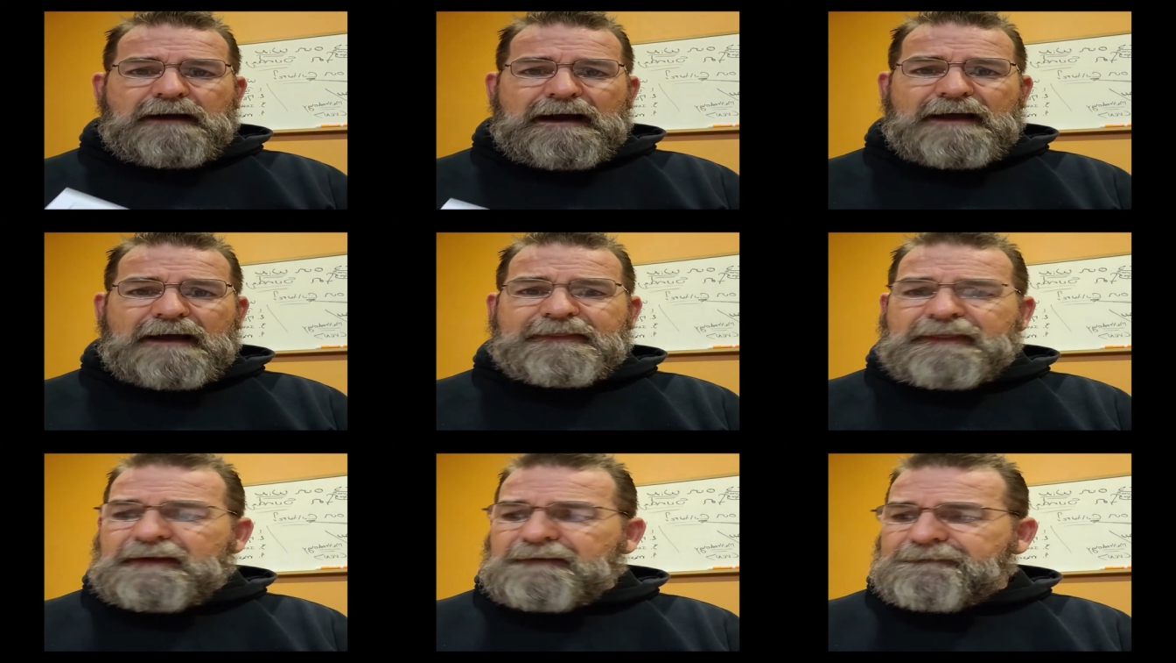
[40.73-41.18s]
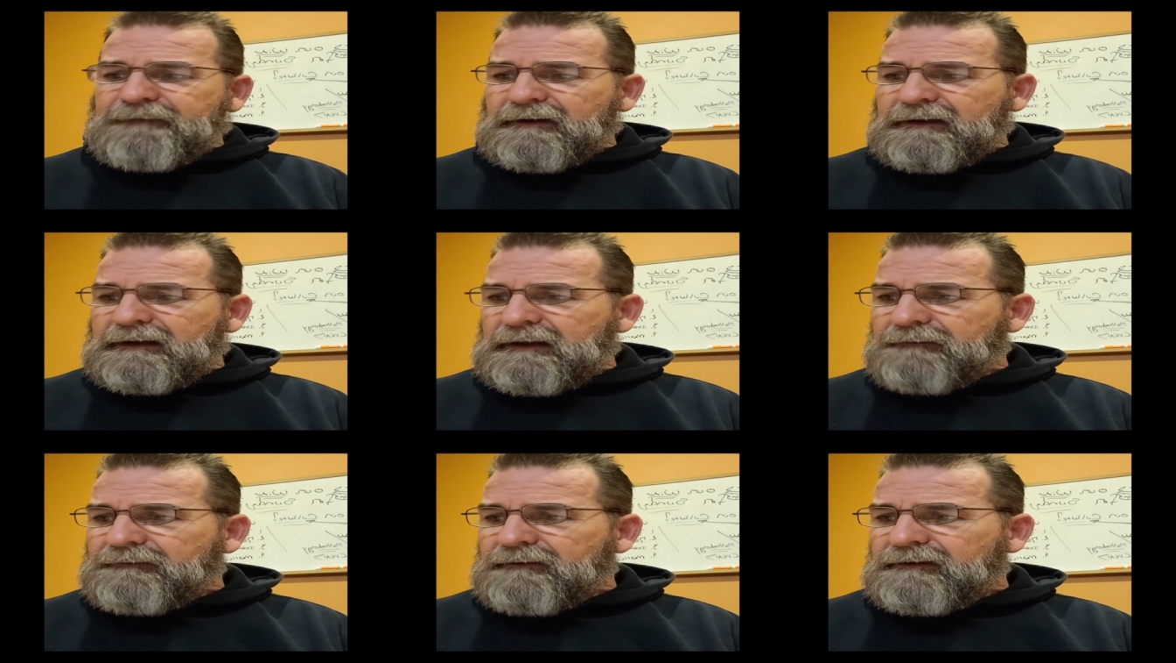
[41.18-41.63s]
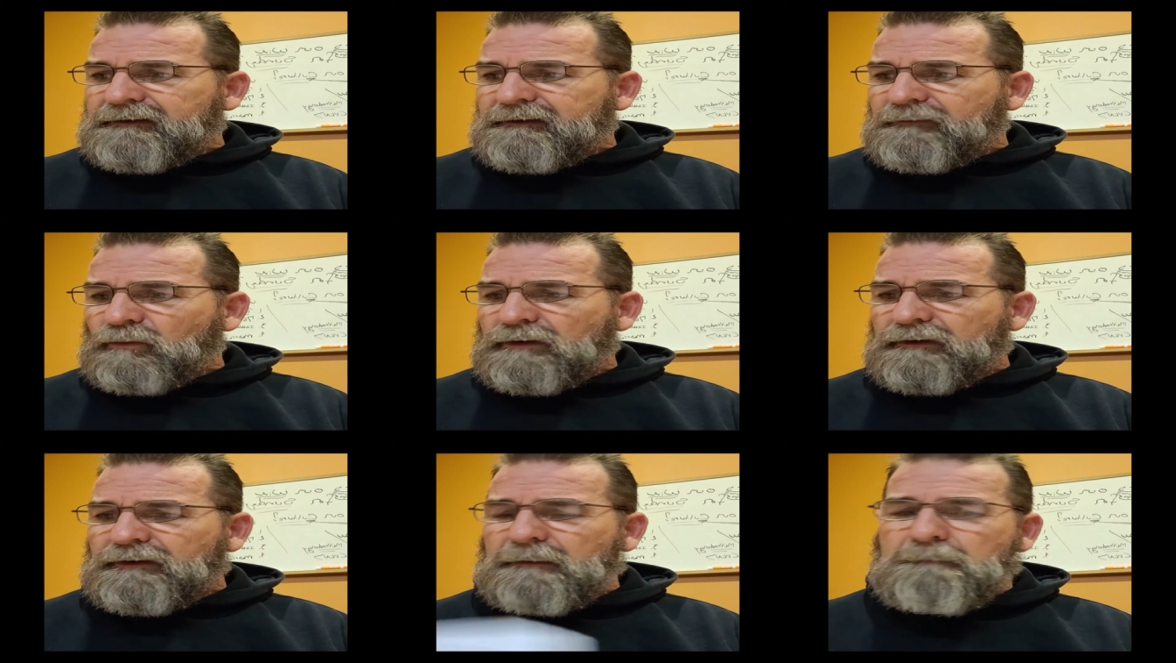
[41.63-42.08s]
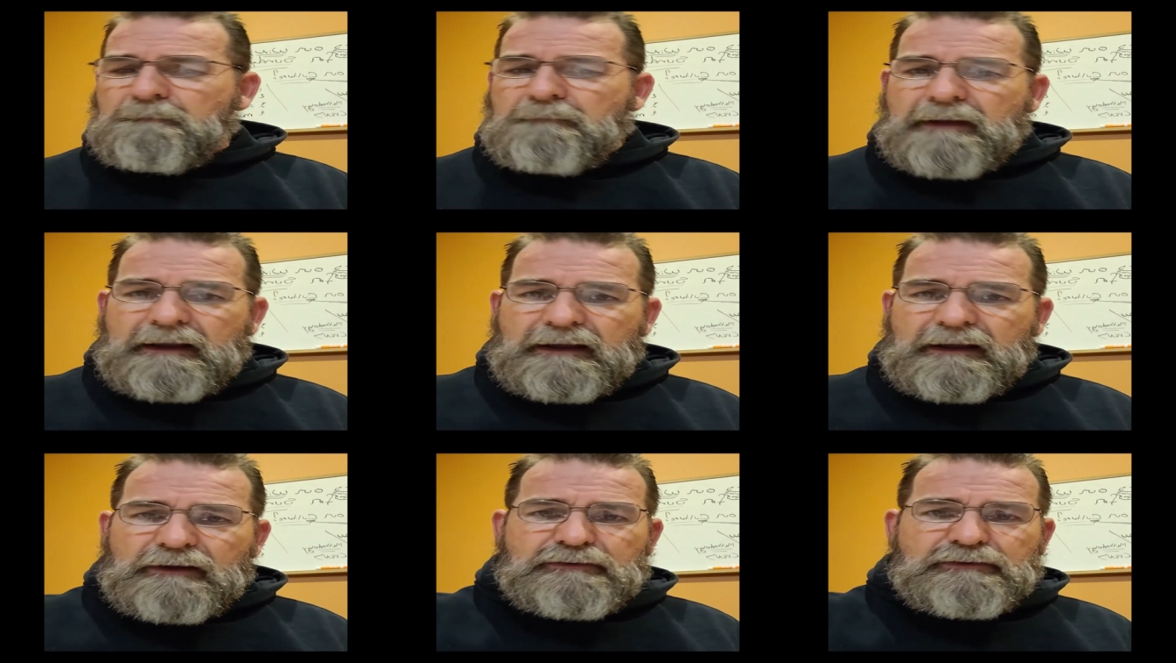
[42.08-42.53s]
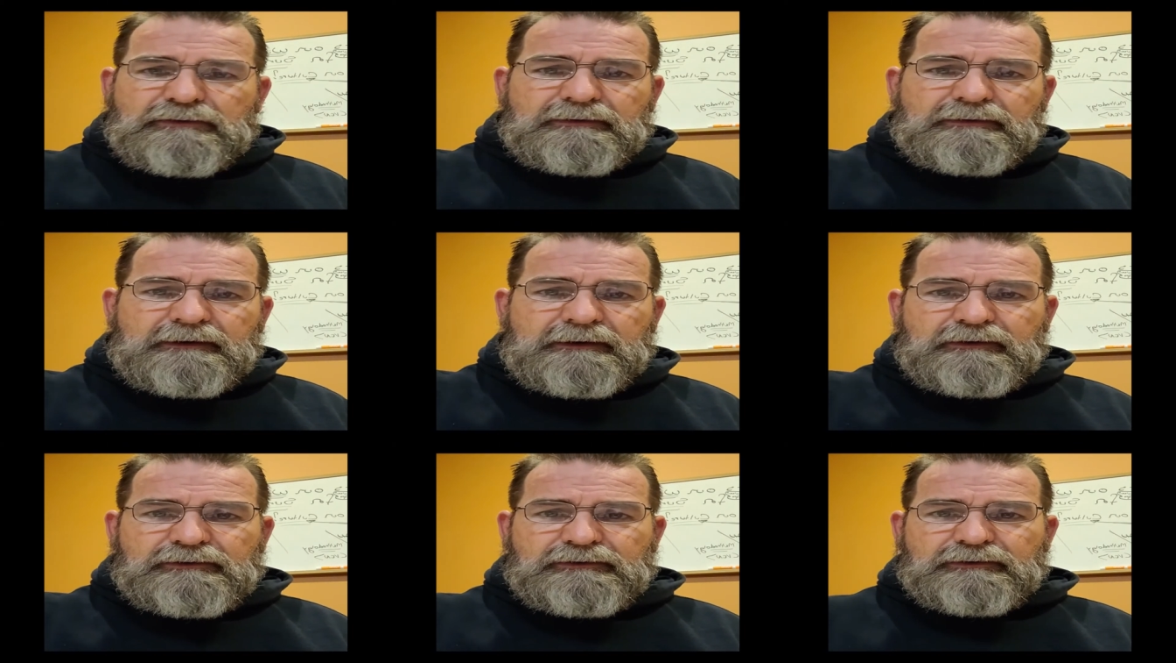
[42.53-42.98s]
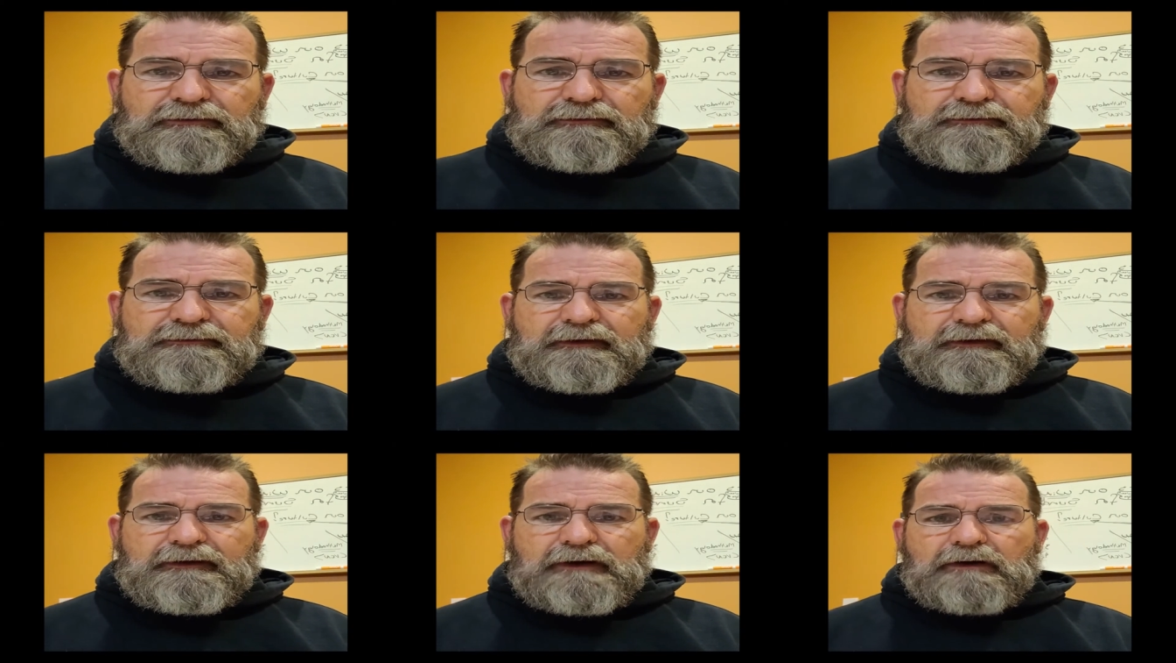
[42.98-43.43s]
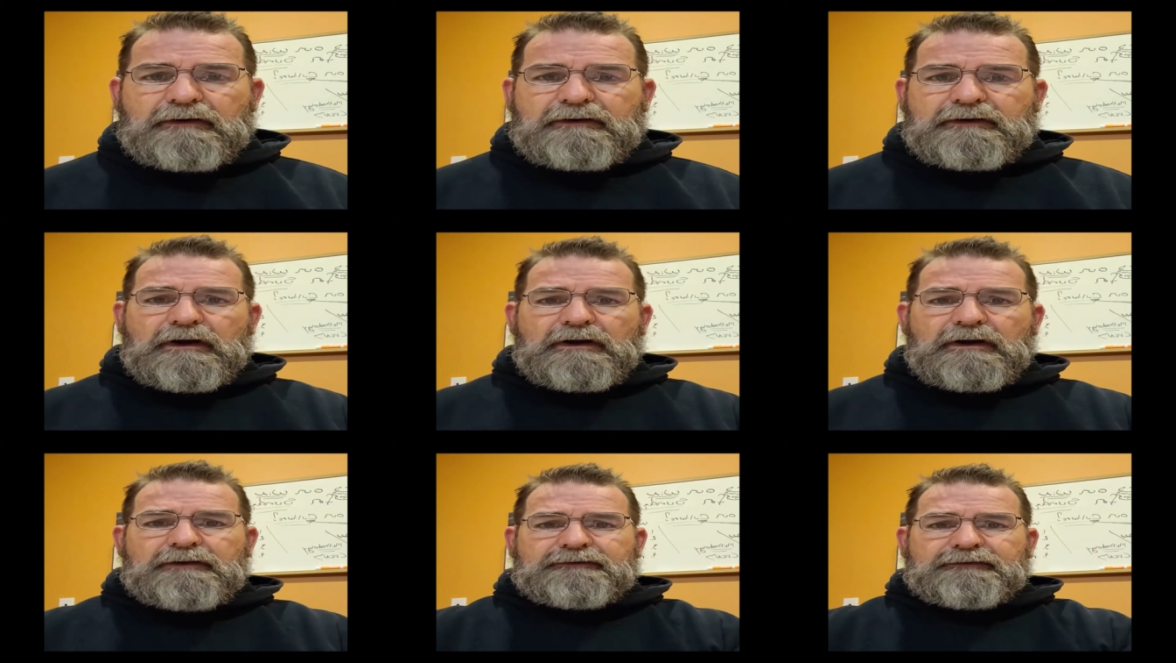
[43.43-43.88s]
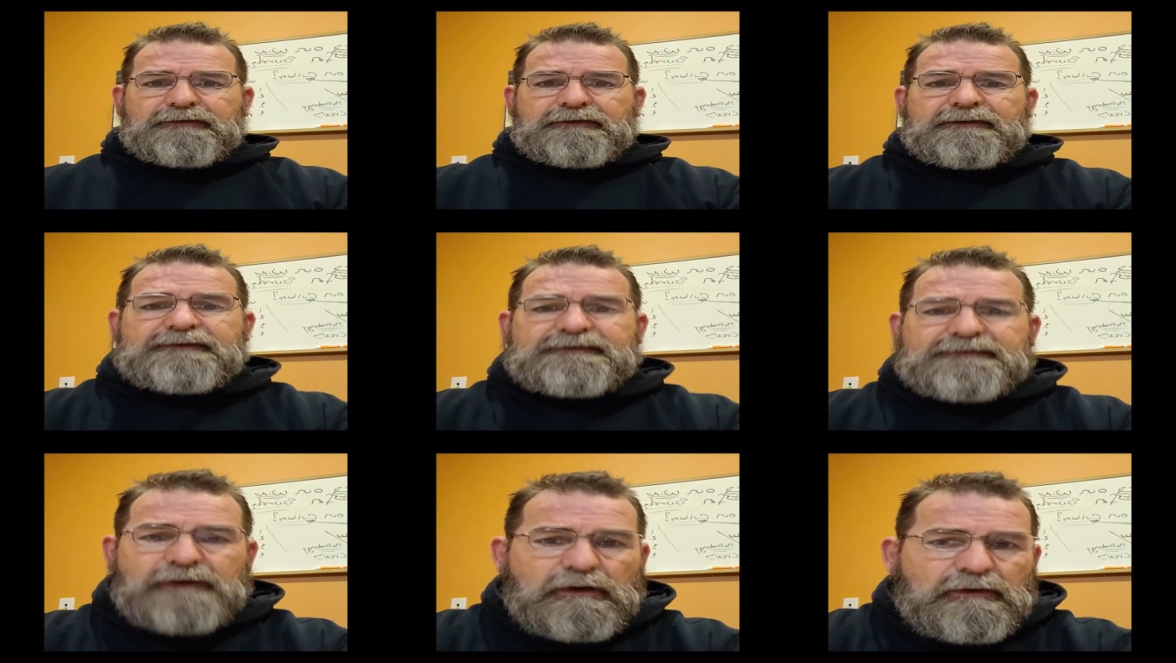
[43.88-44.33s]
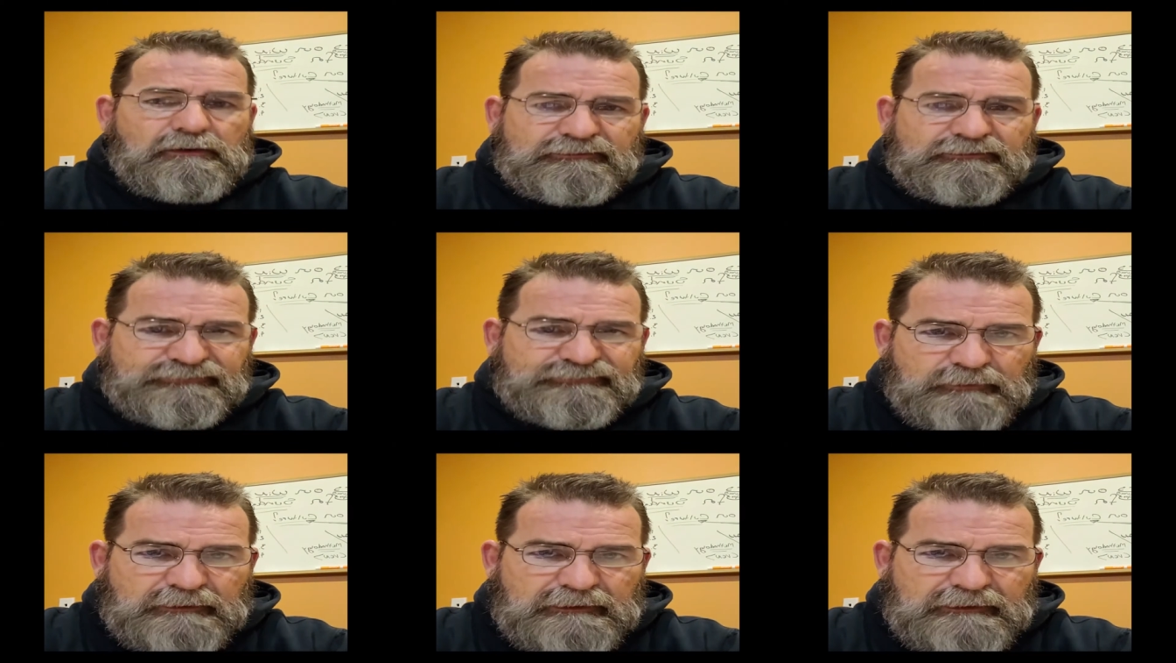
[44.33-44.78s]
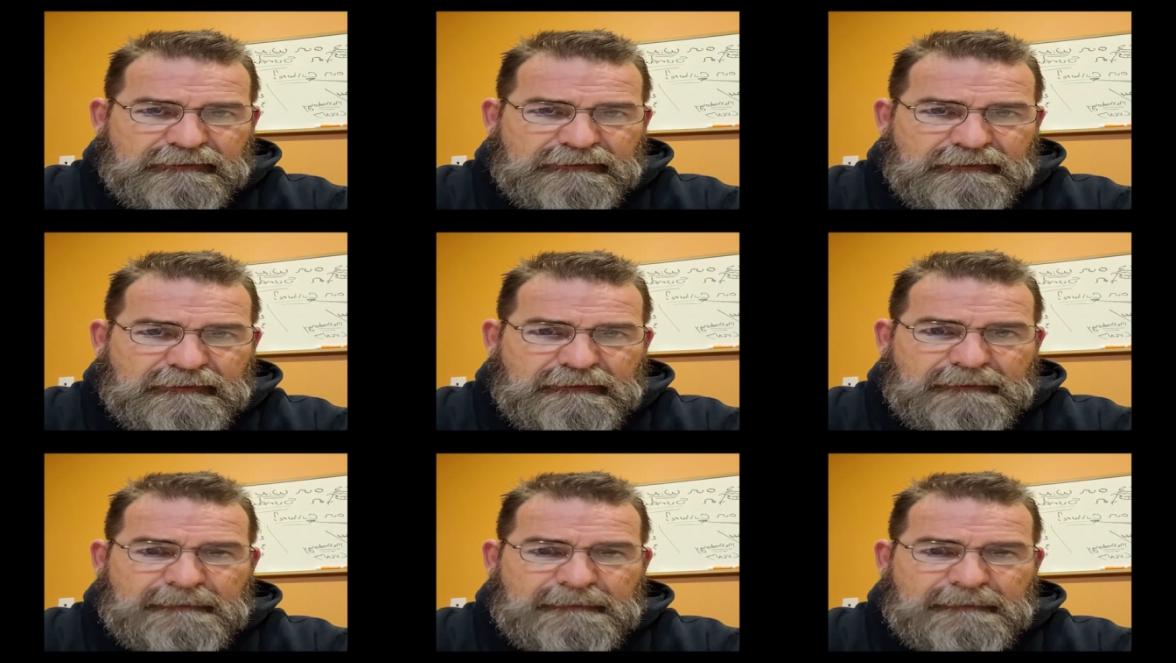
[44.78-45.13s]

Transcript: I think forgiveness is one of the major issues that our country struggles with.